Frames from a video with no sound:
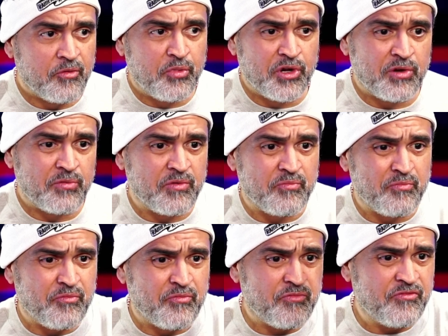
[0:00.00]
Put them
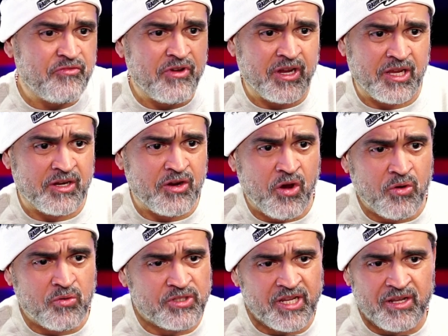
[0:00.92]
in fucking the
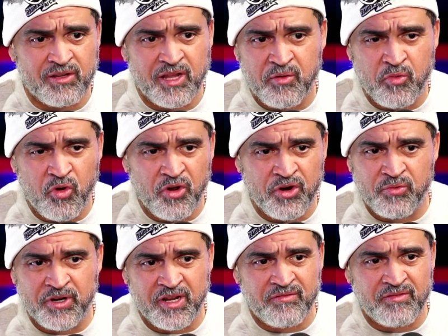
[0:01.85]
hotel, let them order
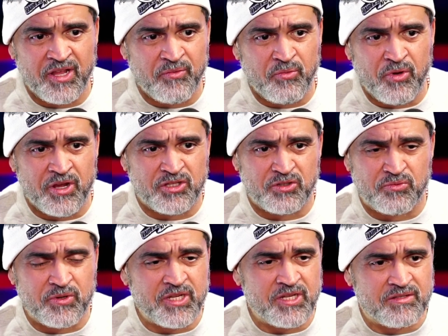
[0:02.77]
whatever they want,
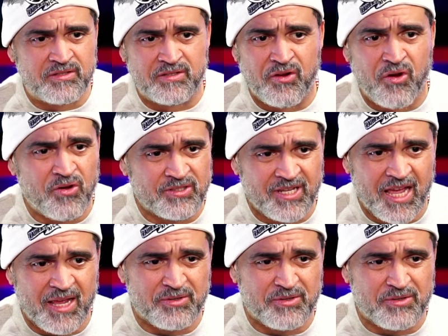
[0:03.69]
sweets and all types of